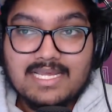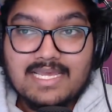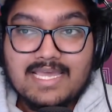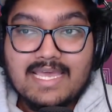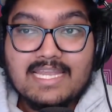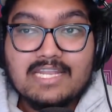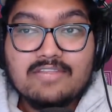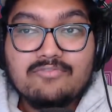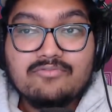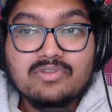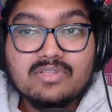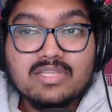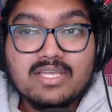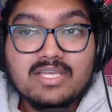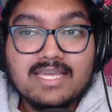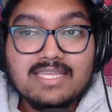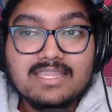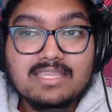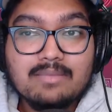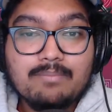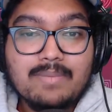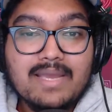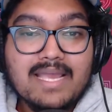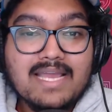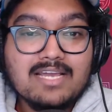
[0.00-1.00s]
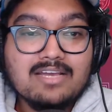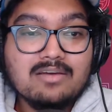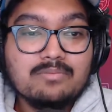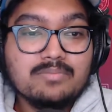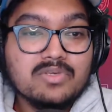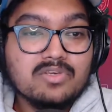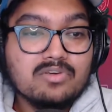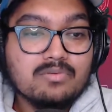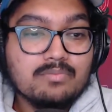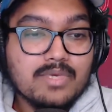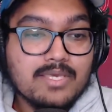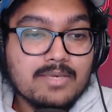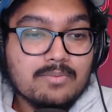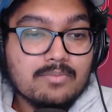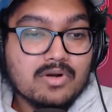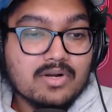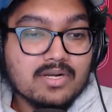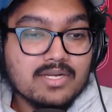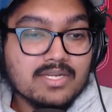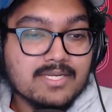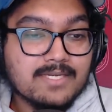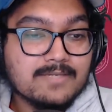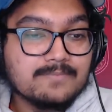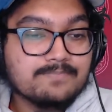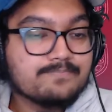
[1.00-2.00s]
And if you look at the backup QB
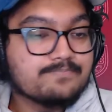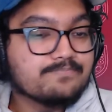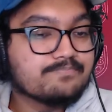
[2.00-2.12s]
market,